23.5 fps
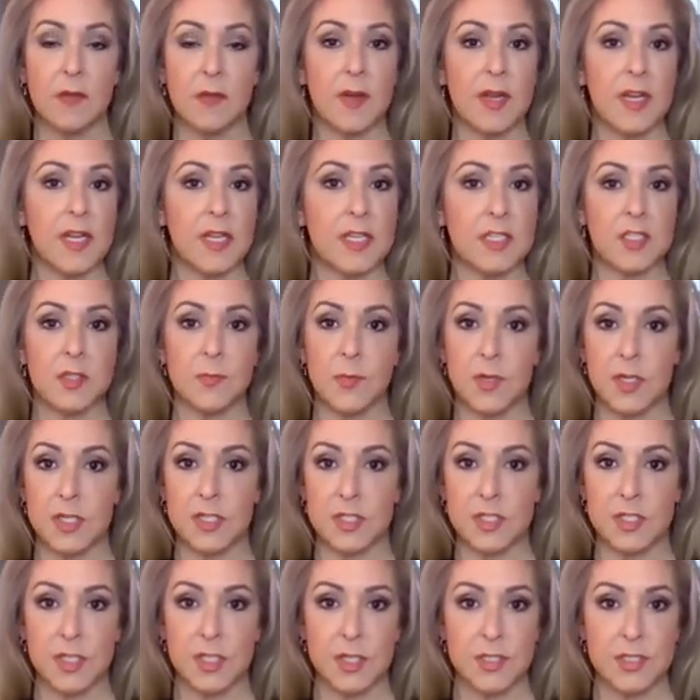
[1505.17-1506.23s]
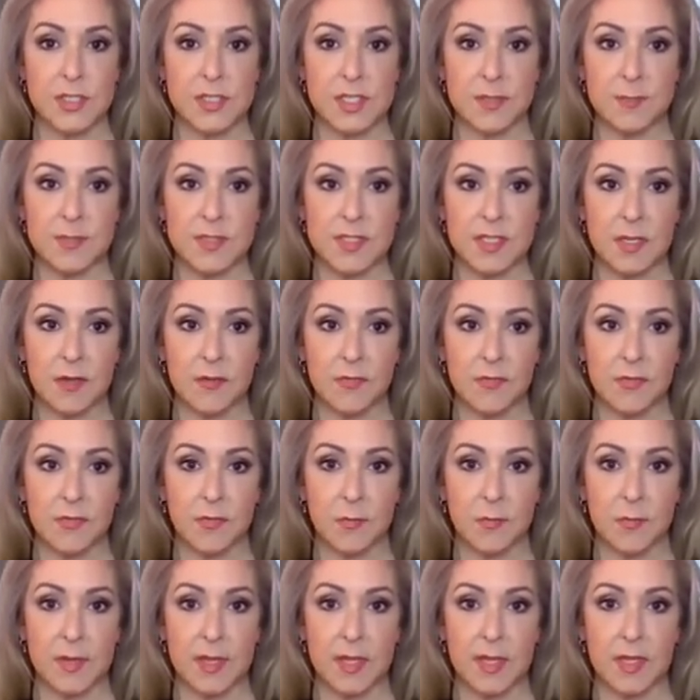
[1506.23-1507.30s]
My customer excused himself
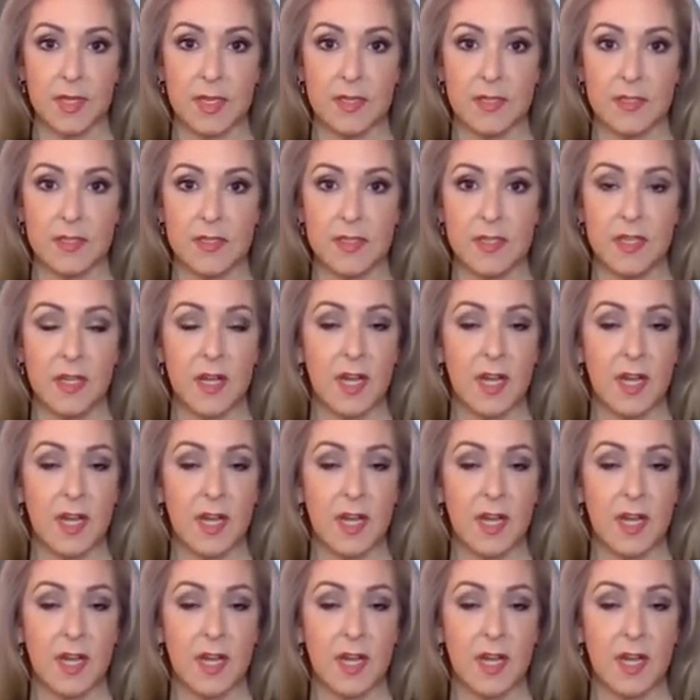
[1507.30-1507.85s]
from me.